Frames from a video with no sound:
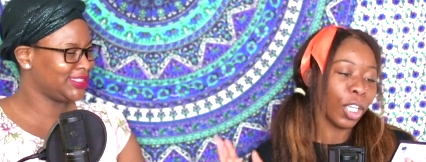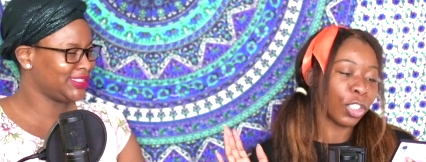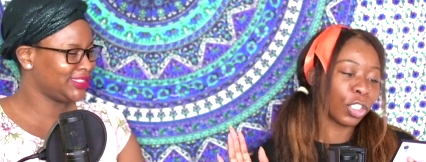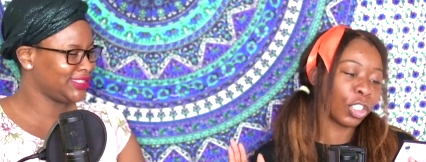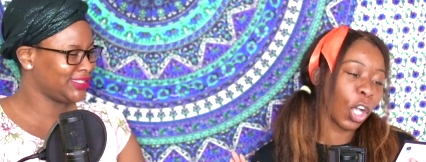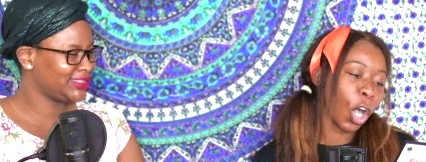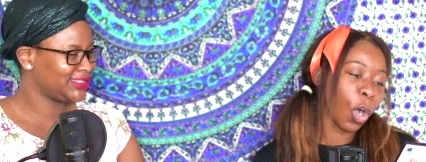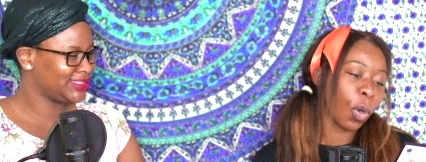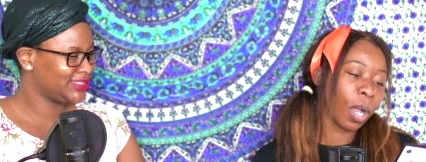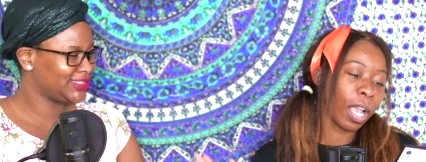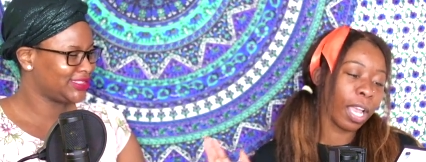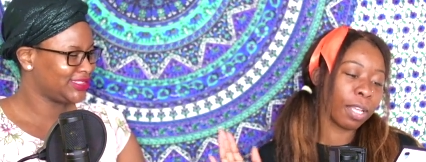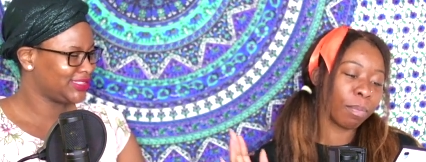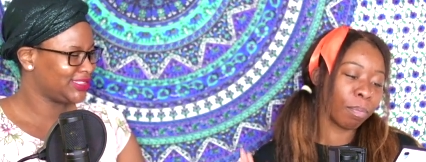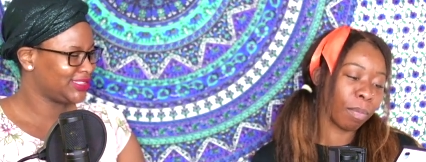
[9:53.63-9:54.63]
Speaker 1: so
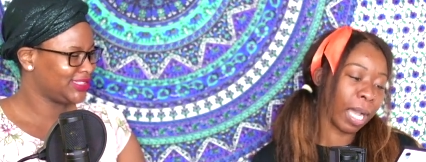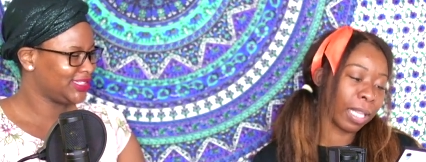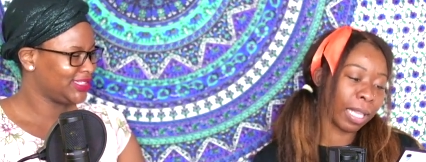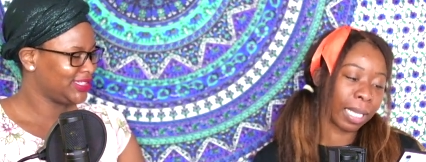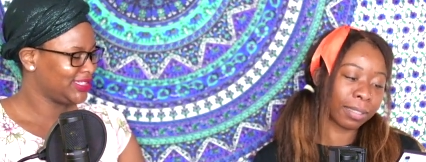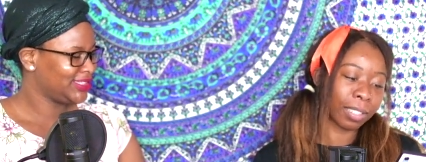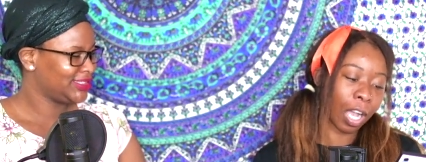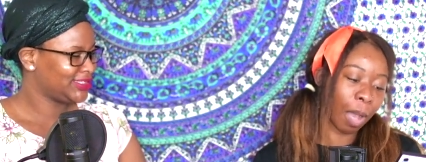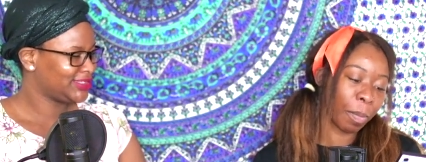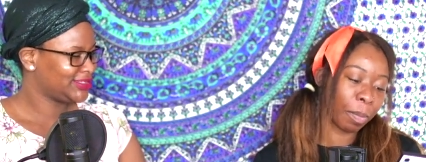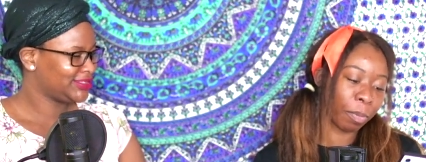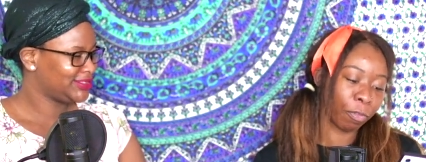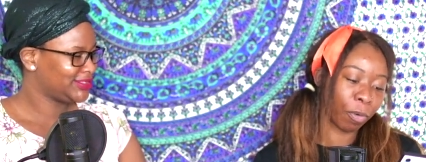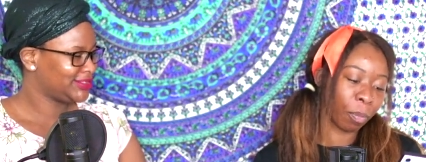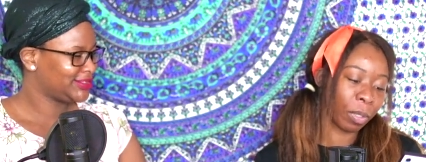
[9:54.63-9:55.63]
uh, my last
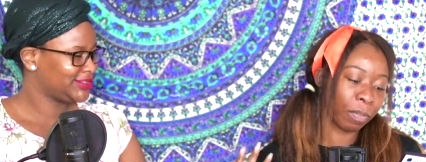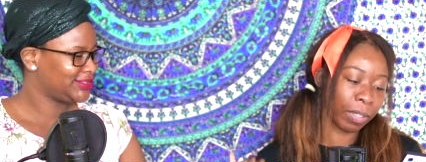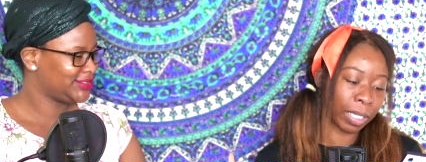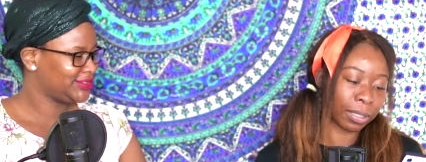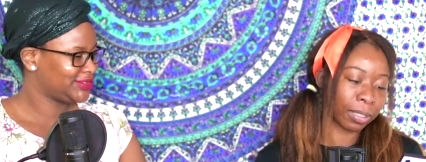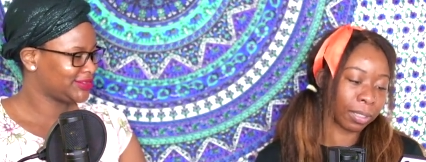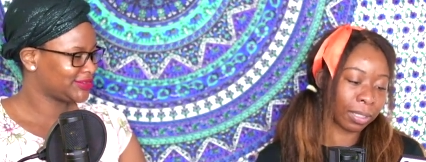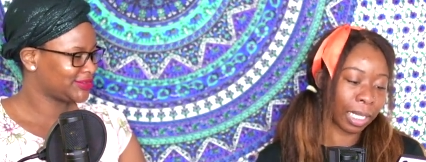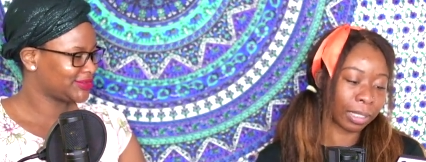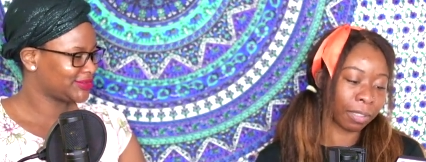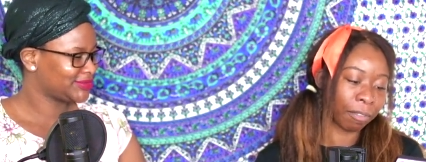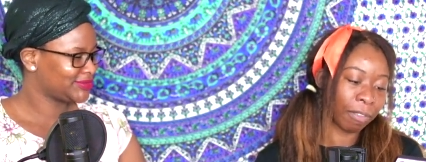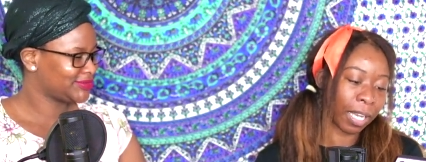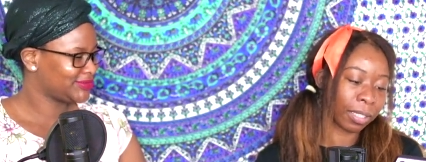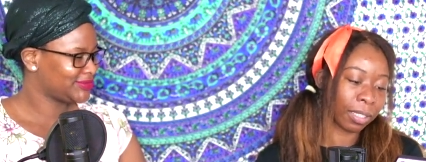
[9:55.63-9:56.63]
comment before we even get to the stats
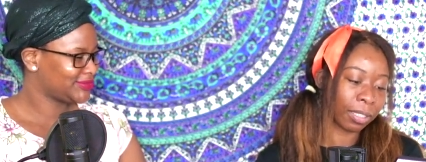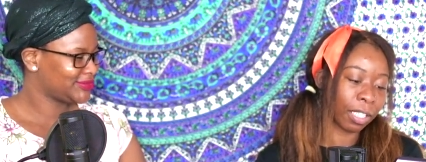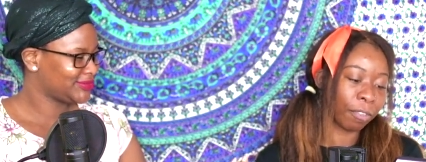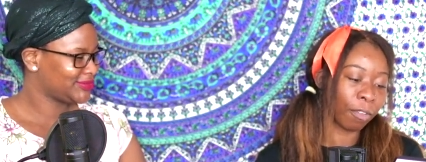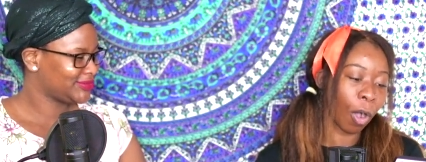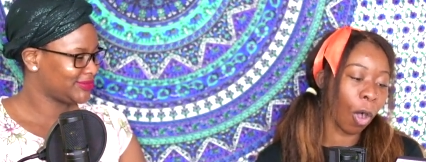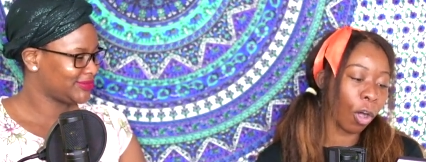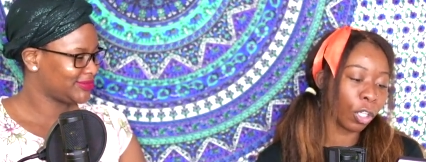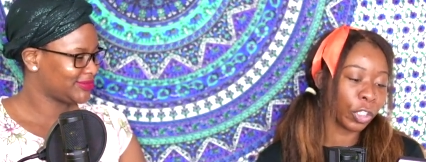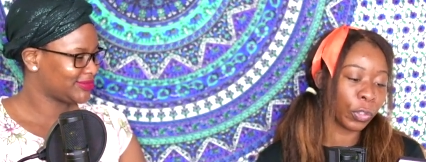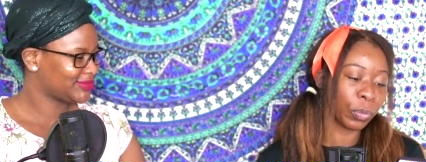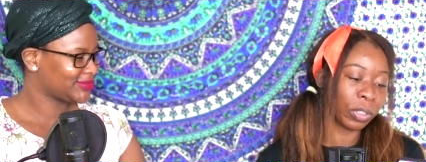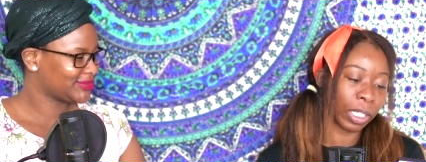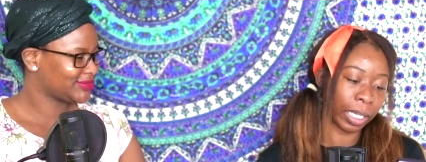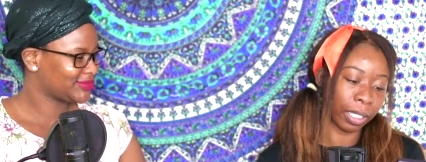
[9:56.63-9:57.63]
and facts is if all
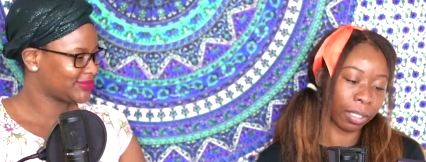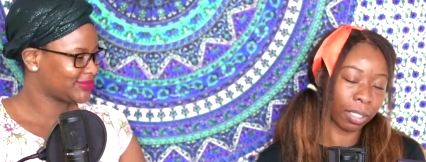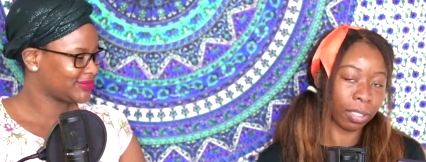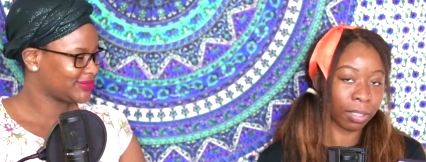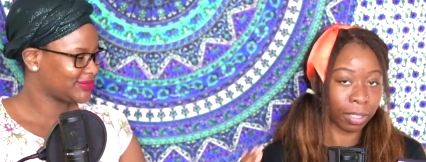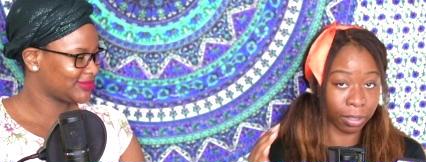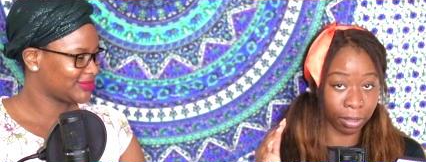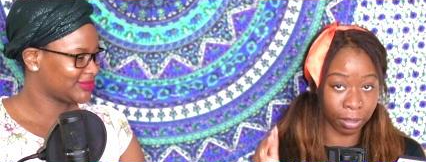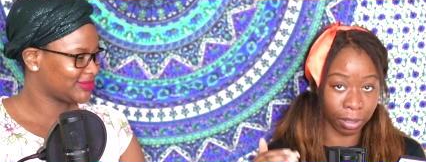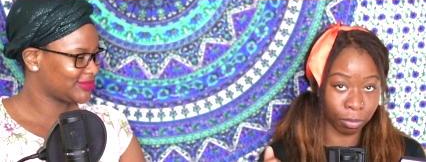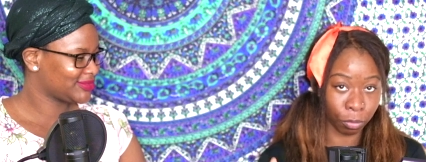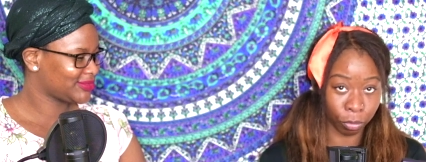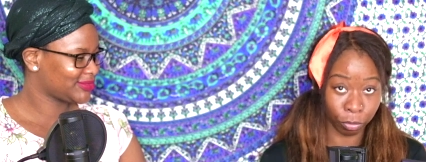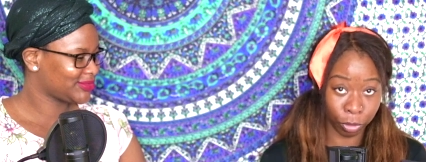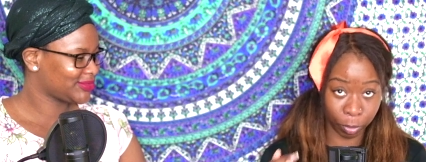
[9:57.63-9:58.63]
you date, this is
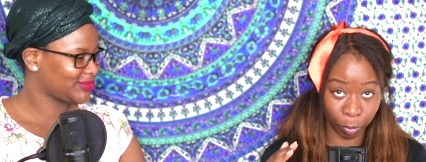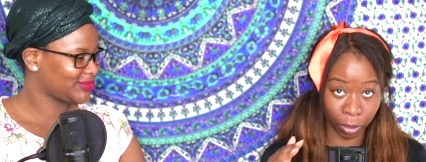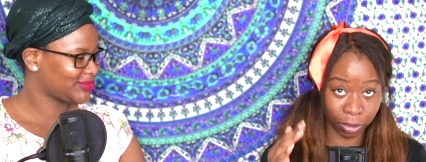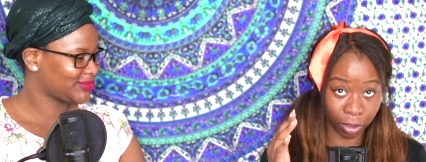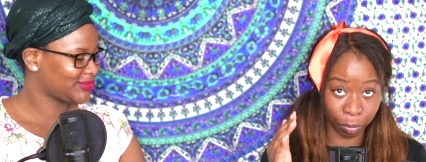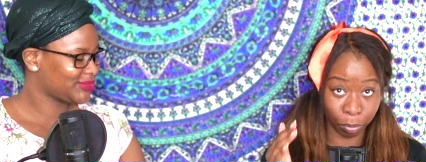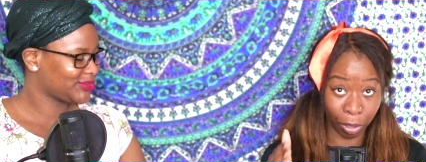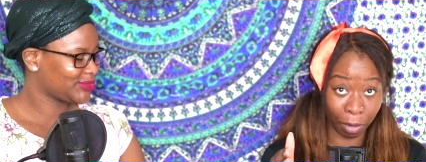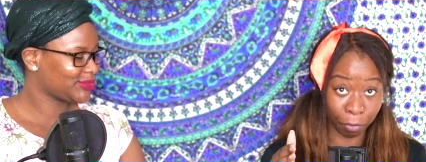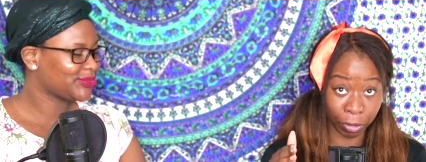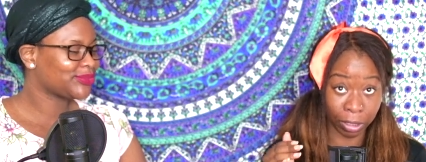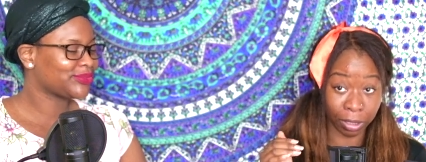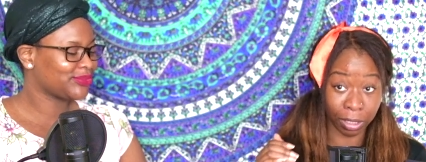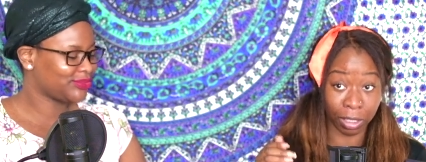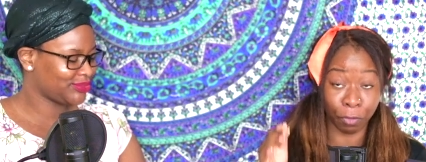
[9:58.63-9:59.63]
in response to
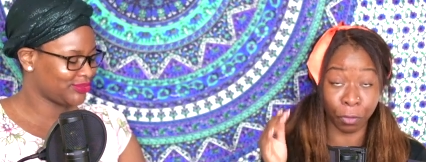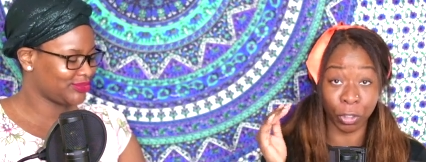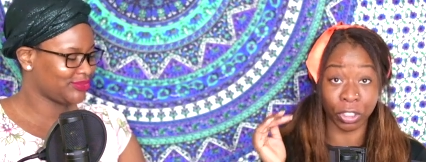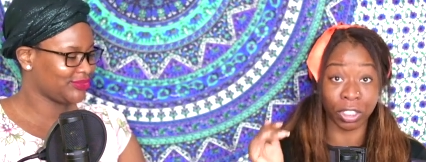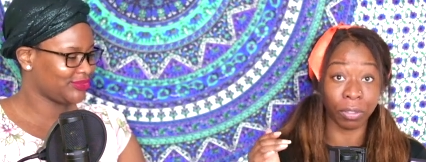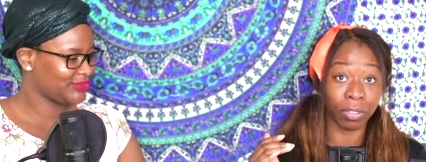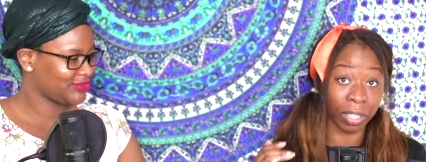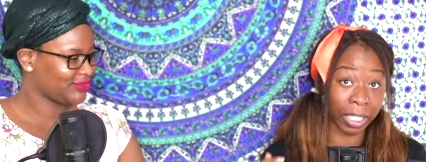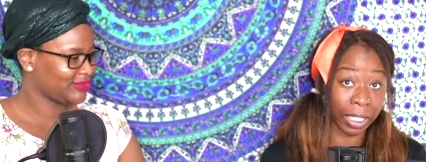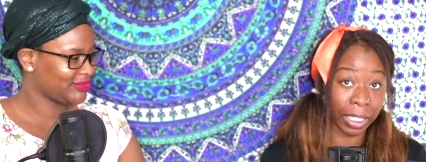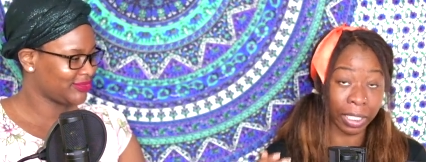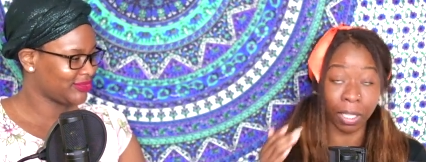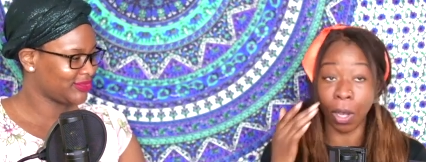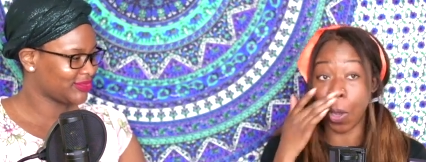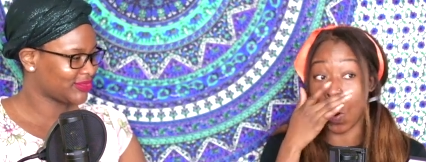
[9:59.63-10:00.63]
preferences. Mm-hmm. If you're still
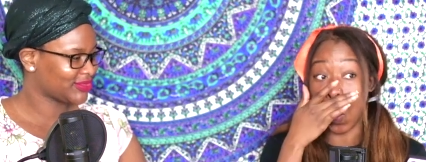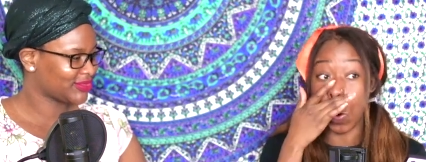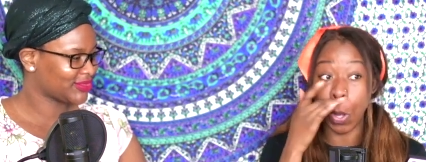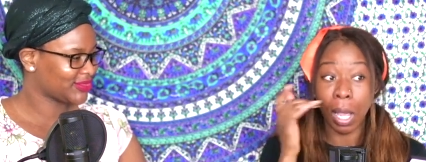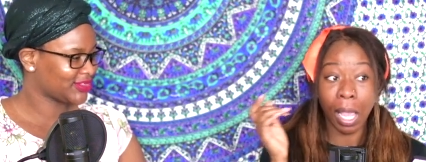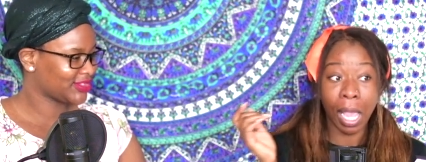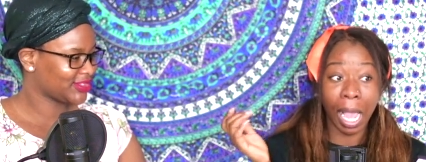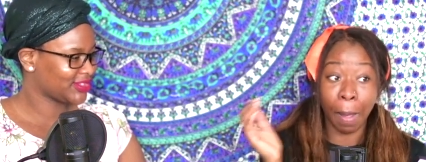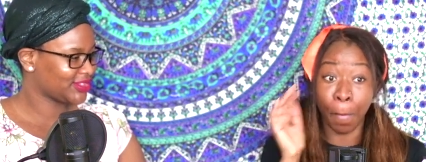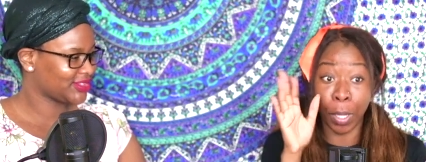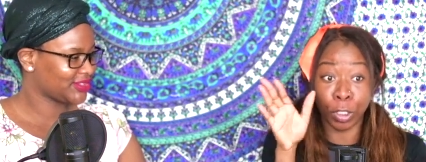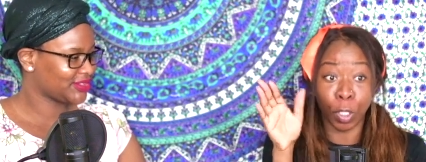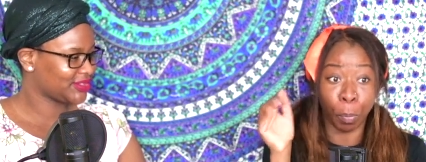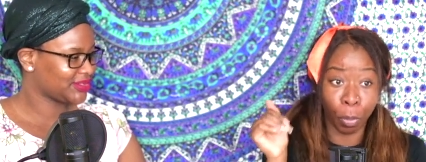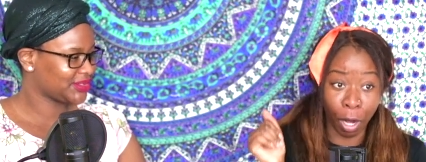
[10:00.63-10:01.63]
thinking, oh,
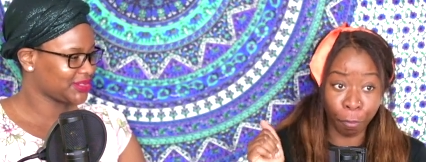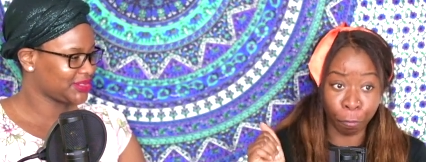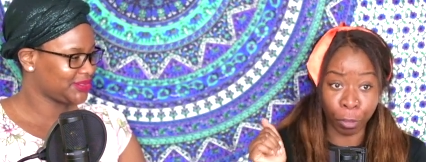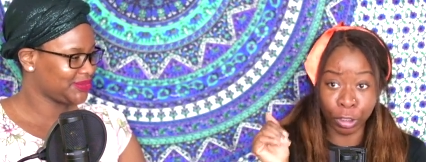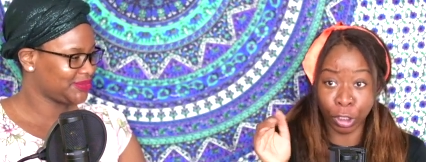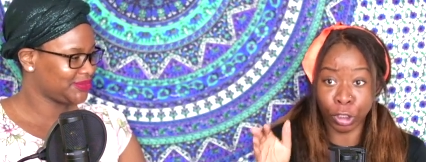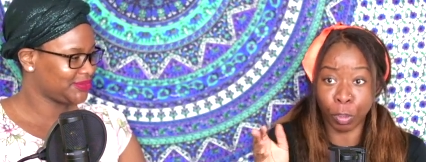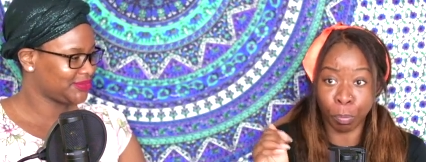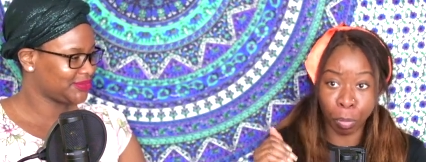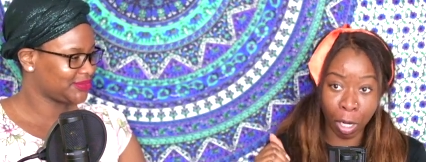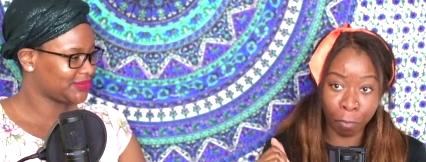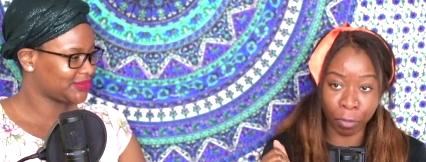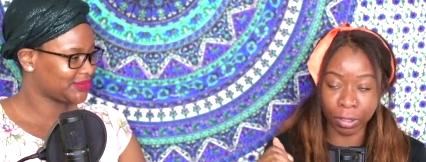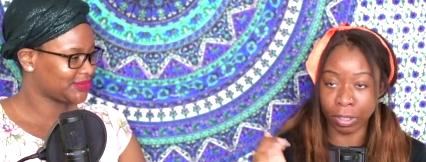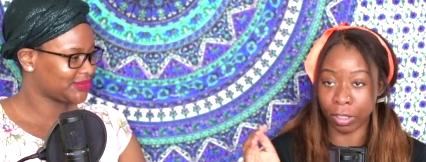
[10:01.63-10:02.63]
it's a preference. It's a
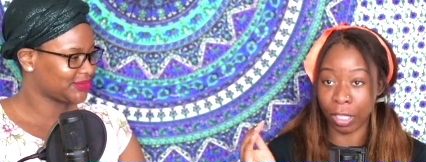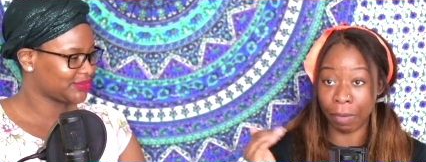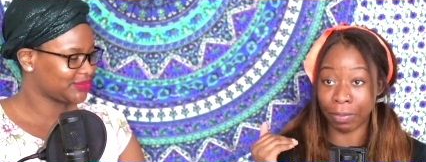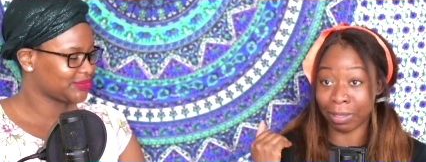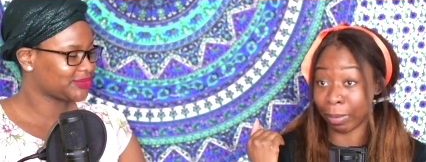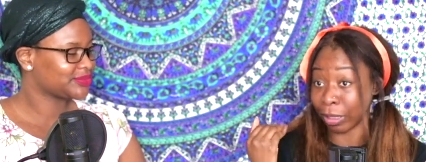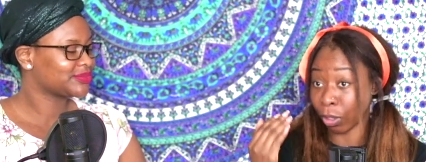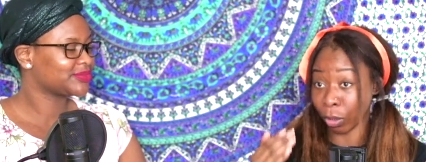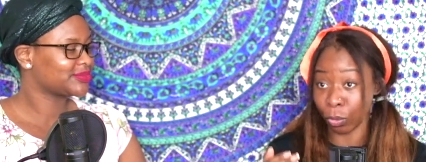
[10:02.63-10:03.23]
preference because every time I talk